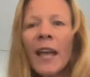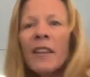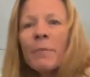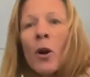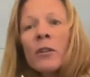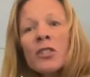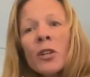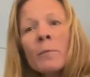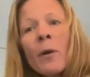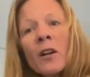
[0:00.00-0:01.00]
at part,
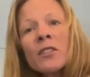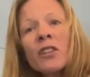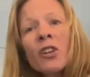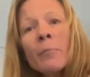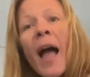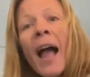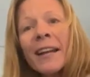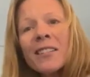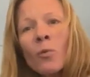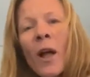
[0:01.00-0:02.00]
certain parts of your
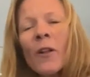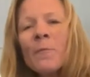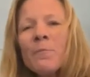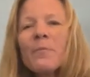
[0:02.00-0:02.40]
back as well.